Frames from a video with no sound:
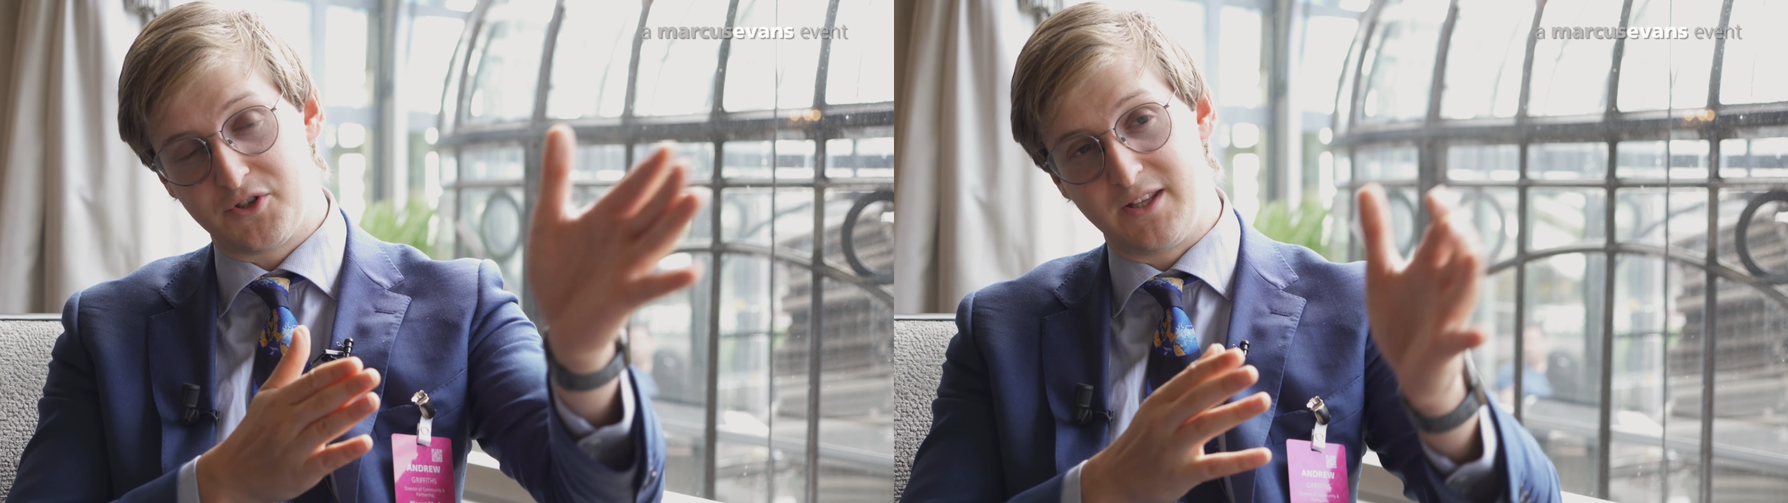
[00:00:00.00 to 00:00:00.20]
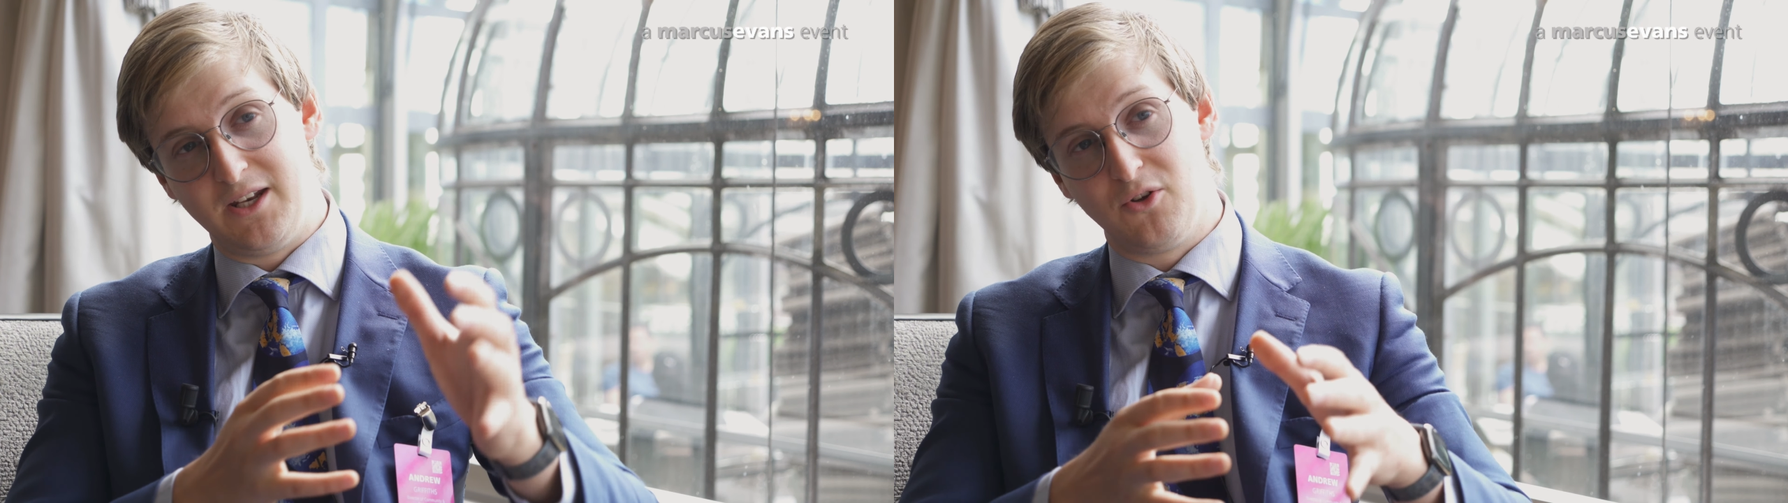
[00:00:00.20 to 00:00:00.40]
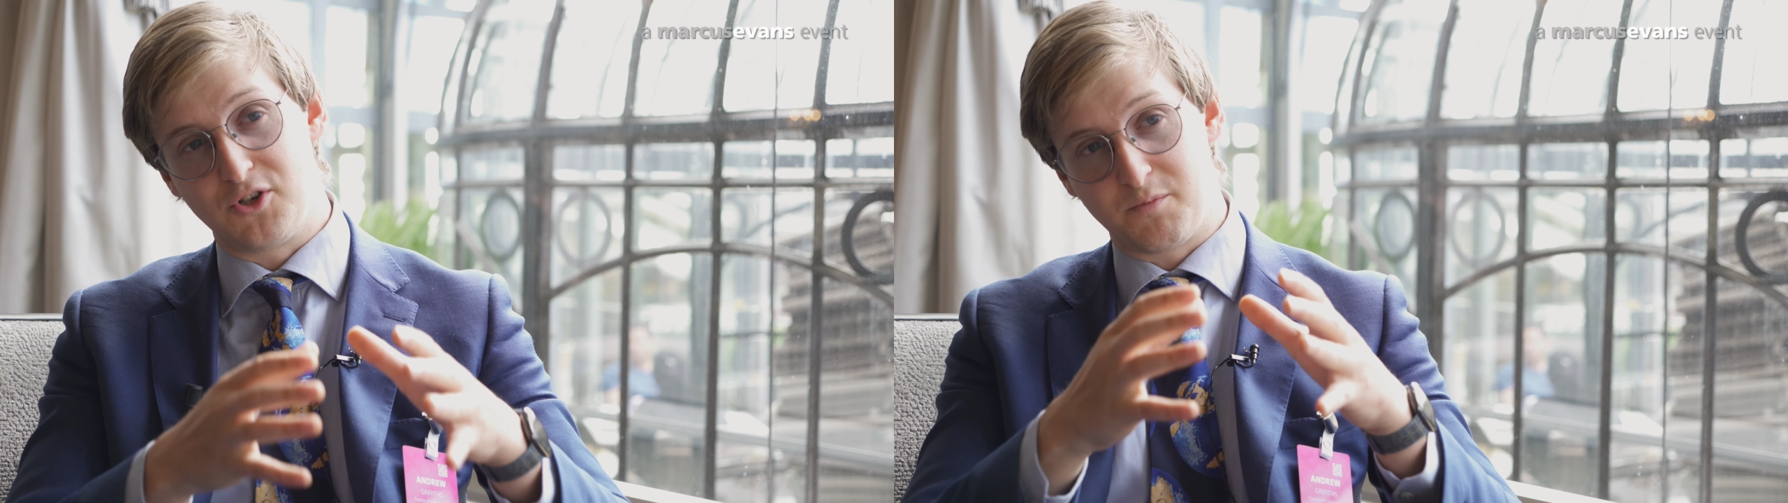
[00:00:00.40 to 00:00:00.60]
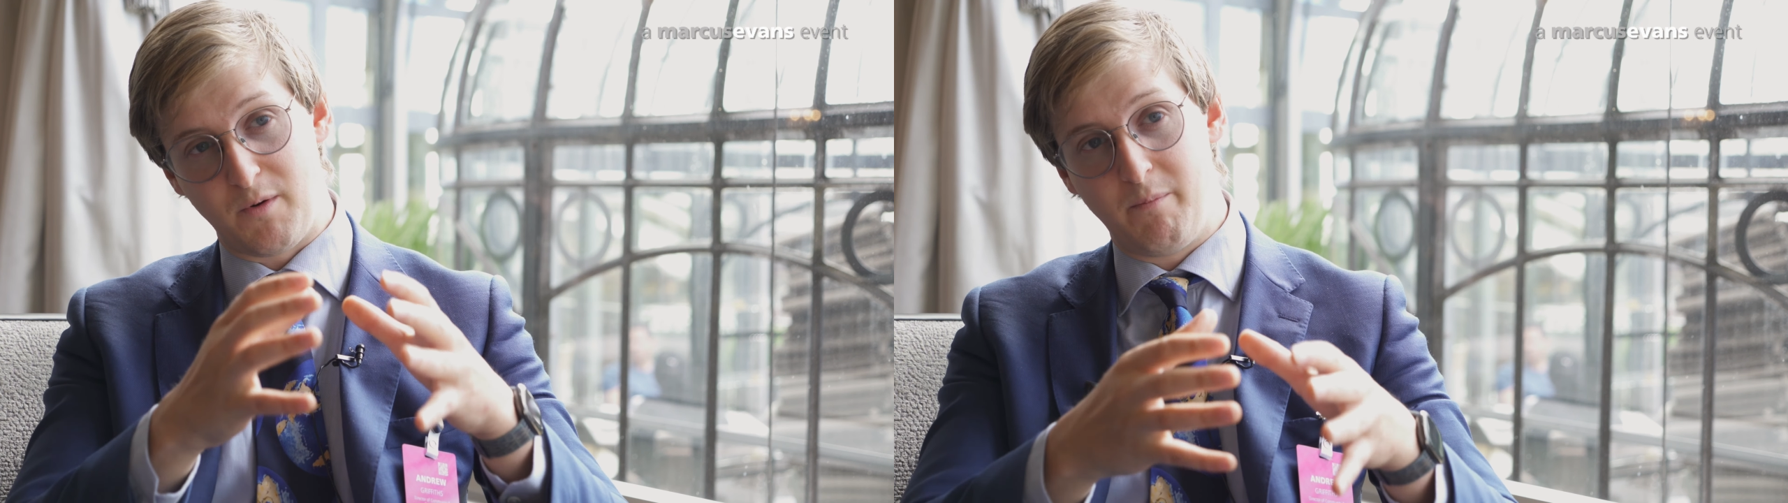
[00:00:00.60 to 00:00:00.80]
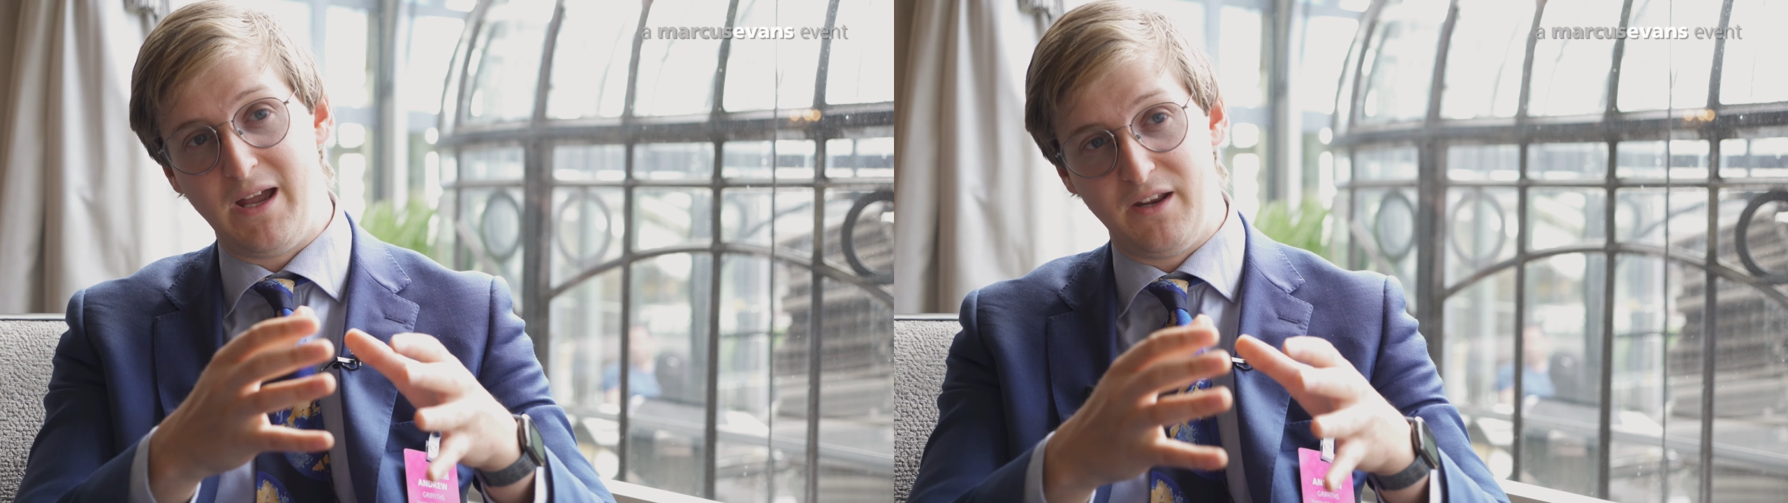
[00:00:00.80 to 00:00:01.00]
so they're not just
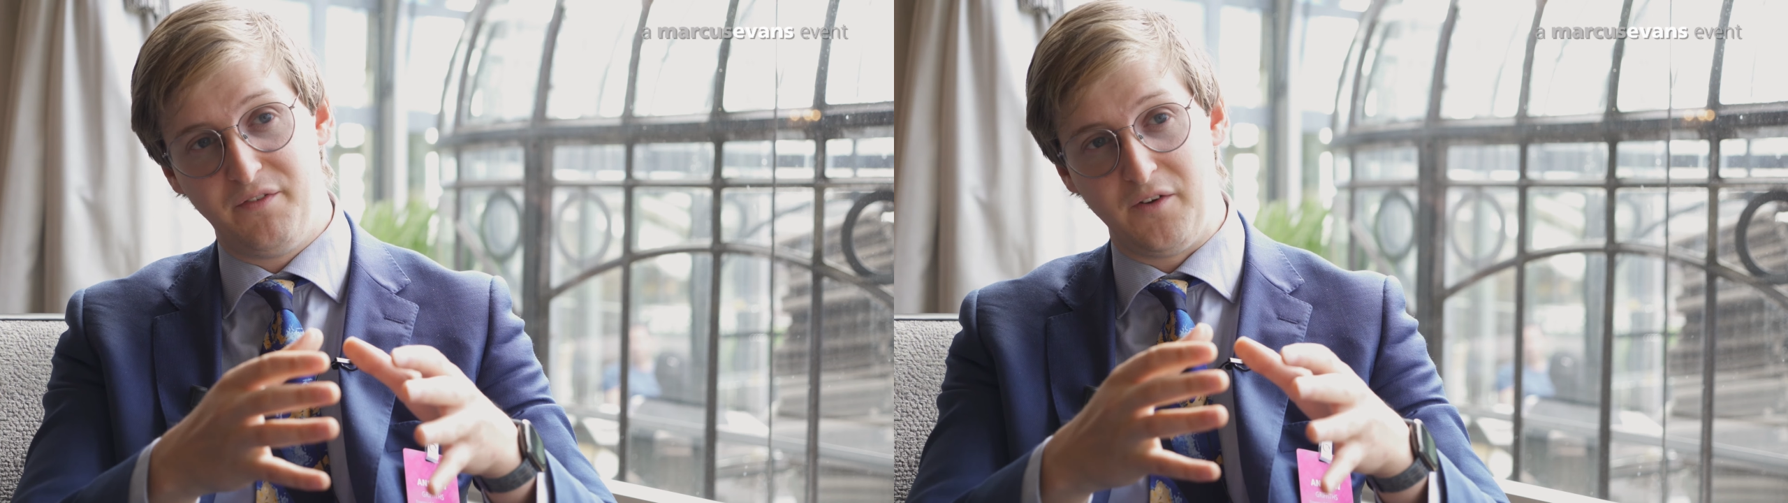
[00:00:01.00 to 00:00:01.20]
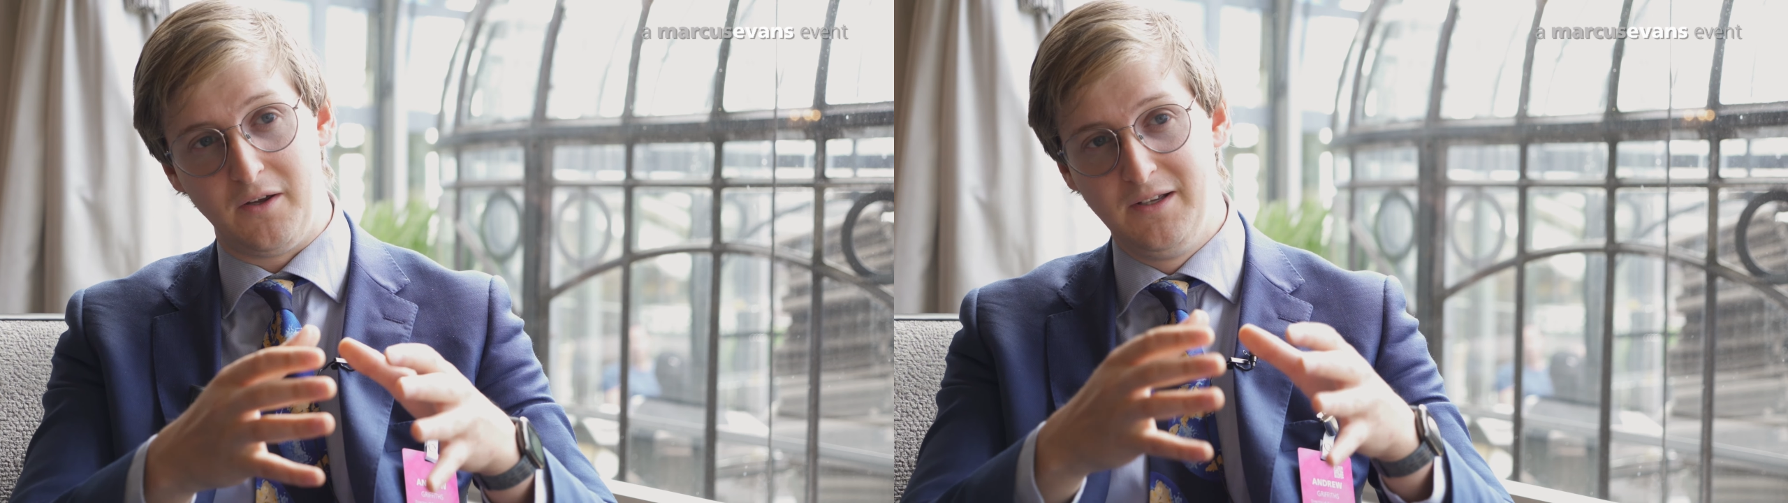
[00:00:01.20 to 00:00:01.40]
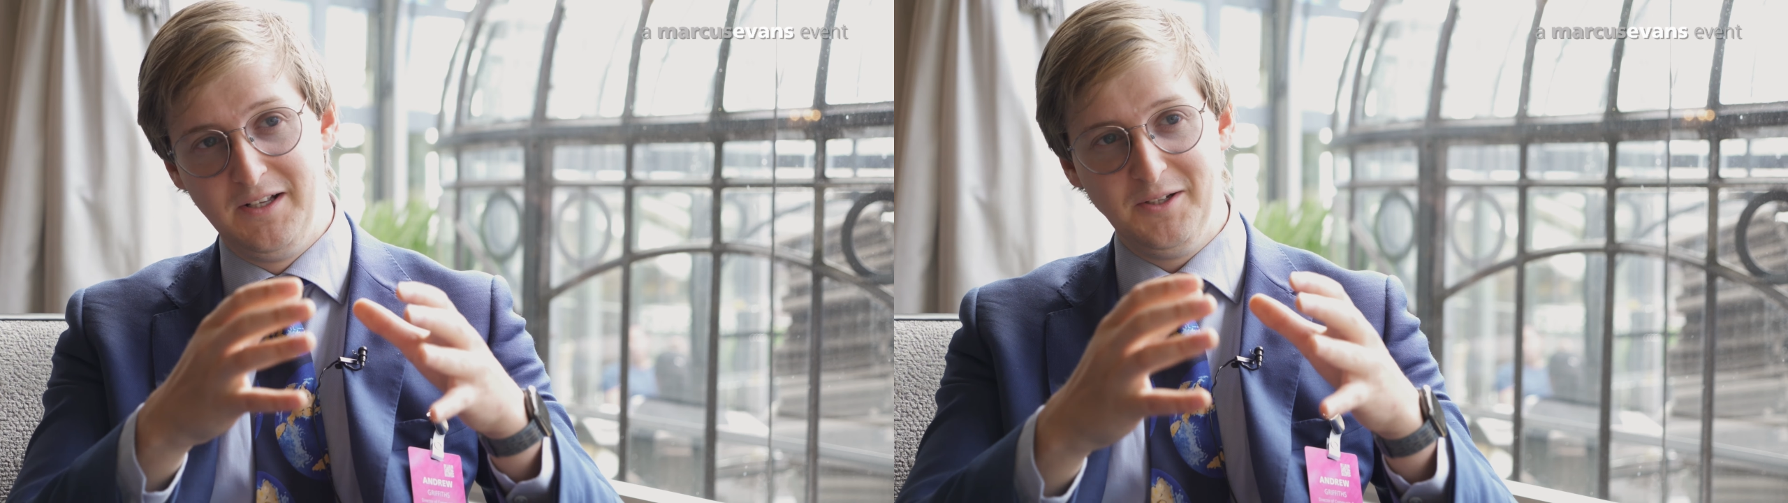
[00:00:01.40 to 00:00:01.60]
prepared for,